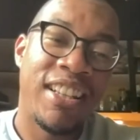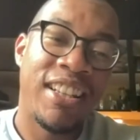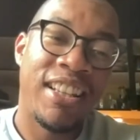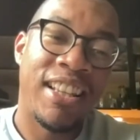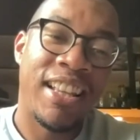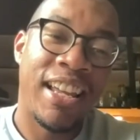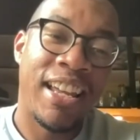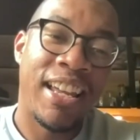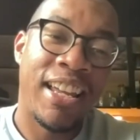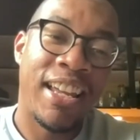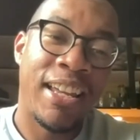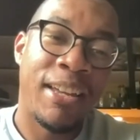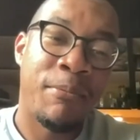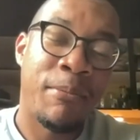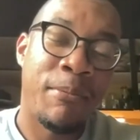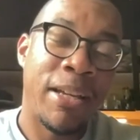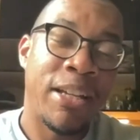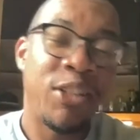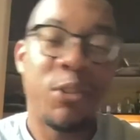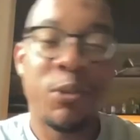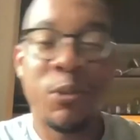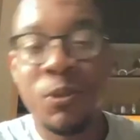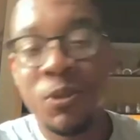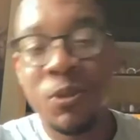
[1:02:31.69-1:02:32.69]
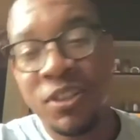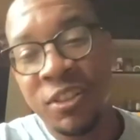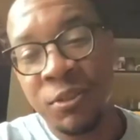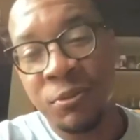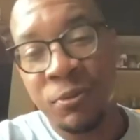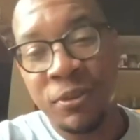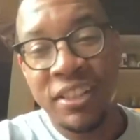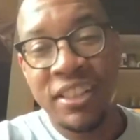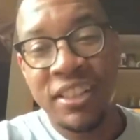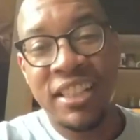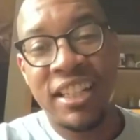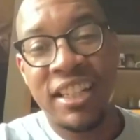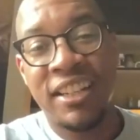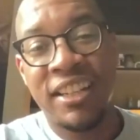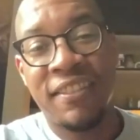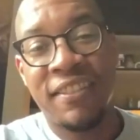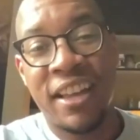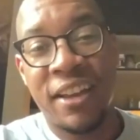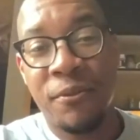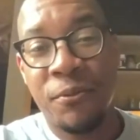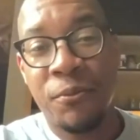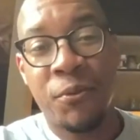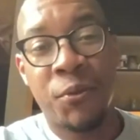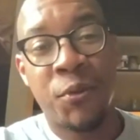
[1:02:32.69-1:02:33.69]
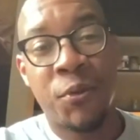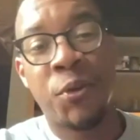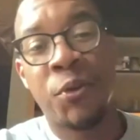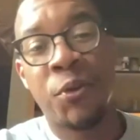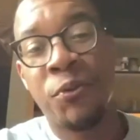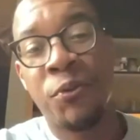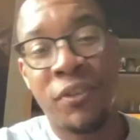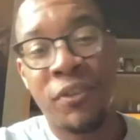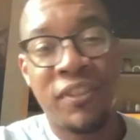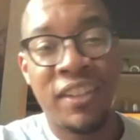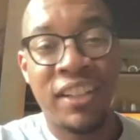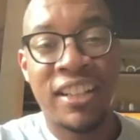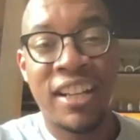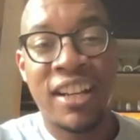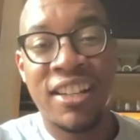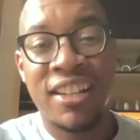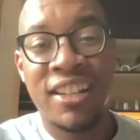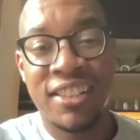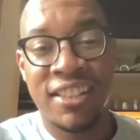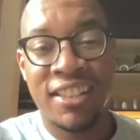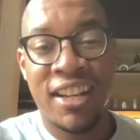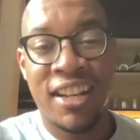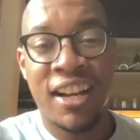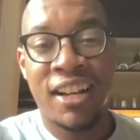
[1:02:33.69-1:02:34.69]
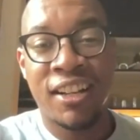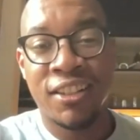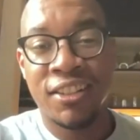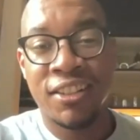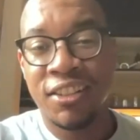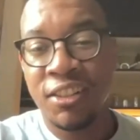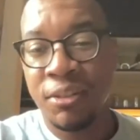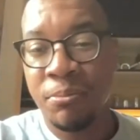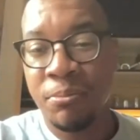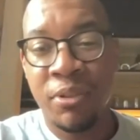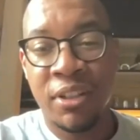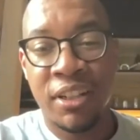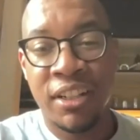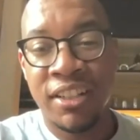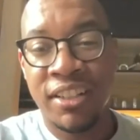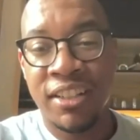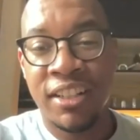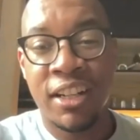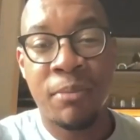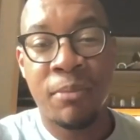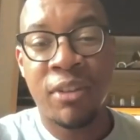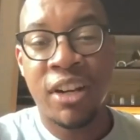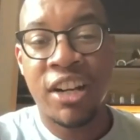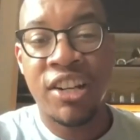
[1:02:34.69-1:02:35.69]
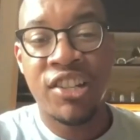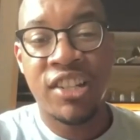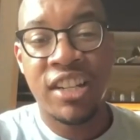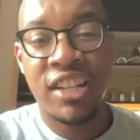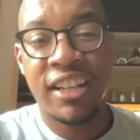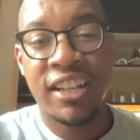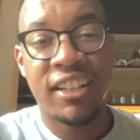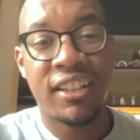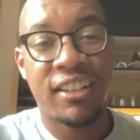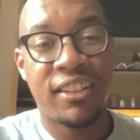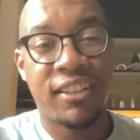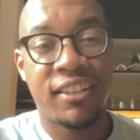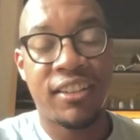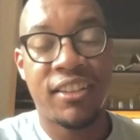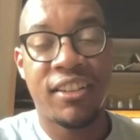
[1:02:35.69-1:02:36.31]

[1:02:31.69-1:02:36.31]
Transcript: they may choose to receive that full $50,000 to put into their project.